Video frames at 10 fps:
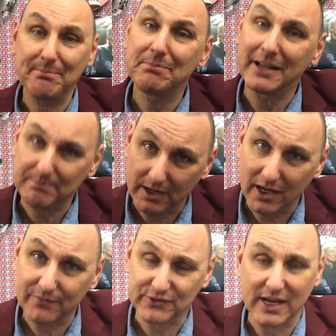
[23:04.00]
Happy
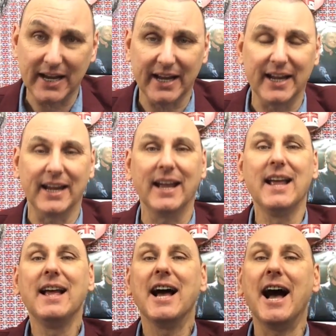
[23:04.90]
birthday,
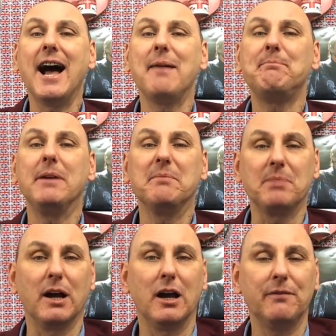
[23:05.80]
happy
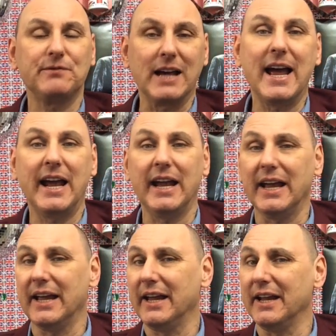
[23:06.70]

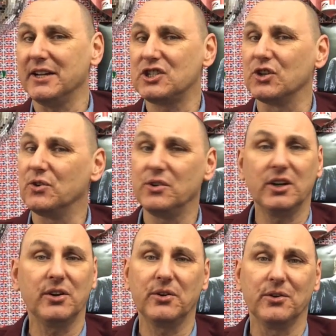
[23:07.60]
birthday to
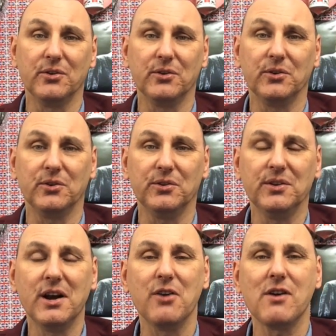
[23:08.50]
you.
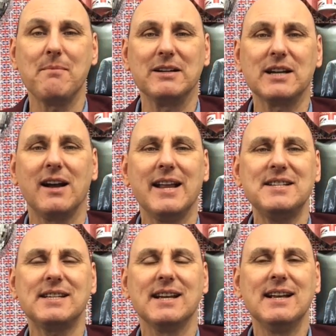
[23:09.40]
All right, my
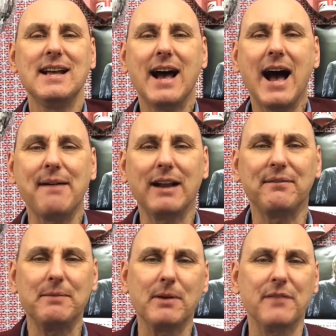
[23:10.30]
darlings, have a
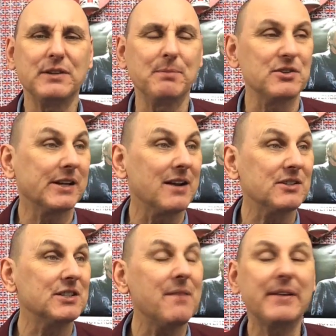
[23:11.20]
lovely birthday, boys and girls,
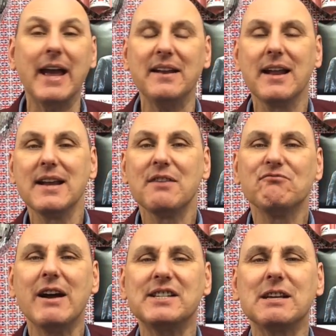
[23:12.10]
and don't forget,
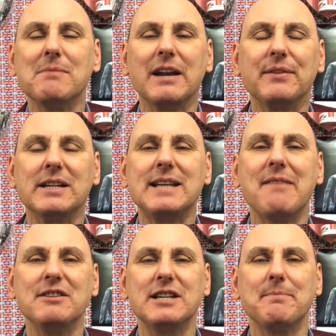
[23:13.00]
raise some money for the
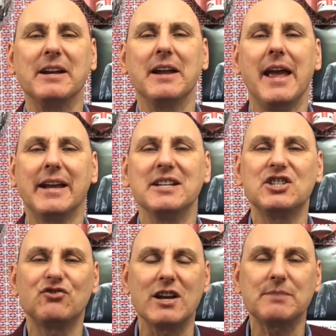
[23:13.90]
Terrence
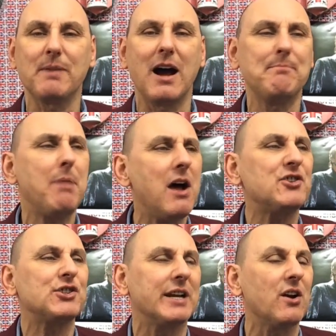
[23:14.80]
Higgins Trust by
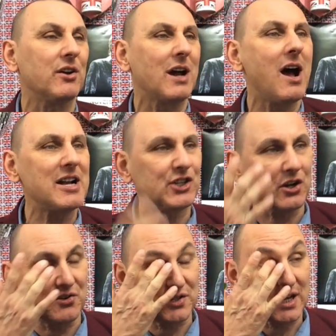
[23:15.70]
purchasing on
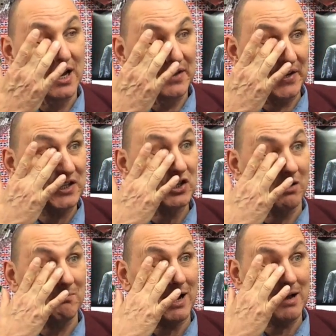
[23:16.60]
iTunes the
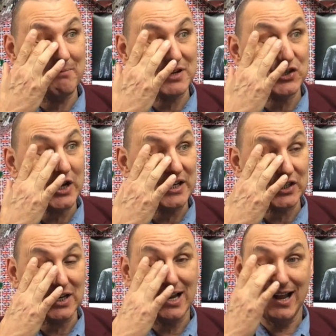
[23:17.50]
song by Miss
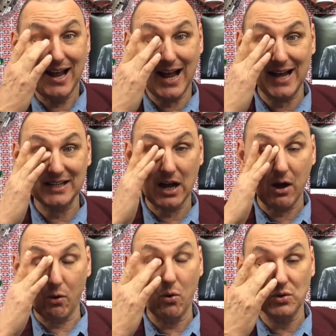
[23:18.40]
Jason and
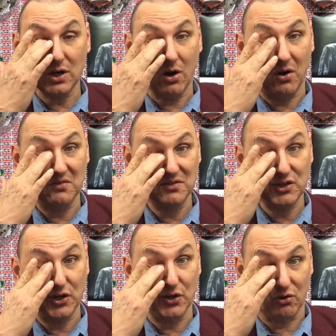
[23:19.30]
Hold On
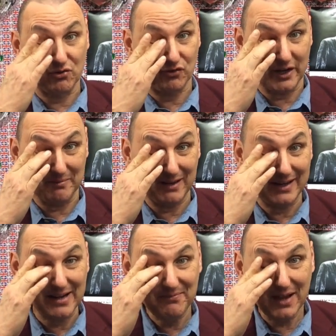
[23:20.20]
to Your Dream,
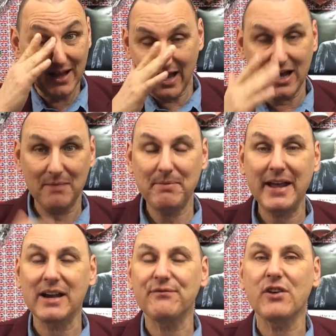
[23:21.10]
okay? Uh,
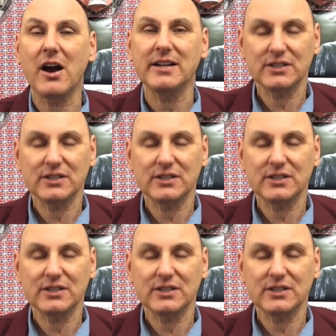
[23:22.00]
being a Friday.